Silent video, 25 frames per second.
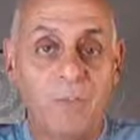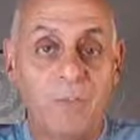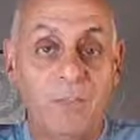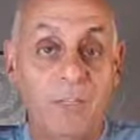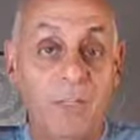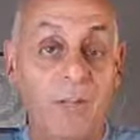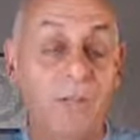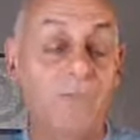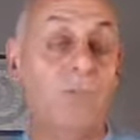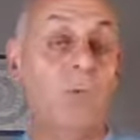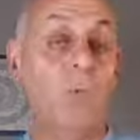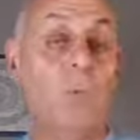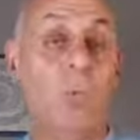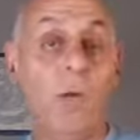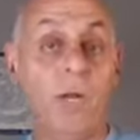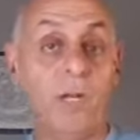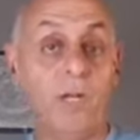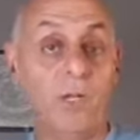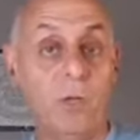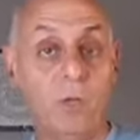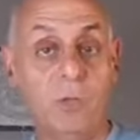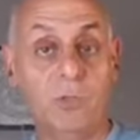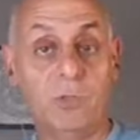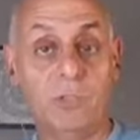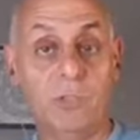If you want to
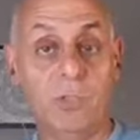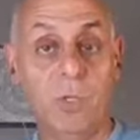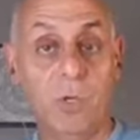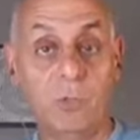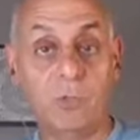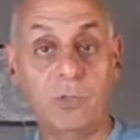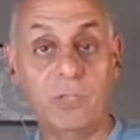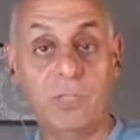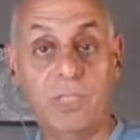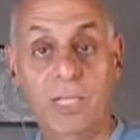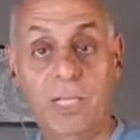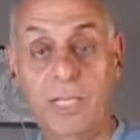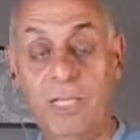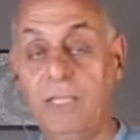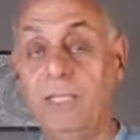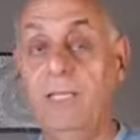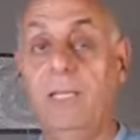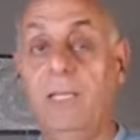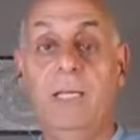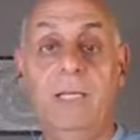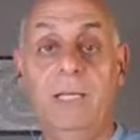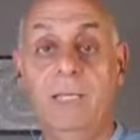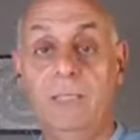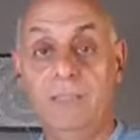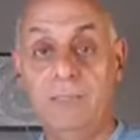go snow skiing,
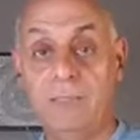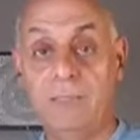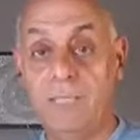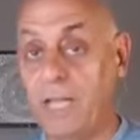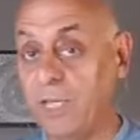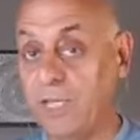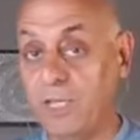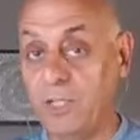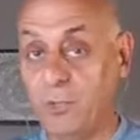10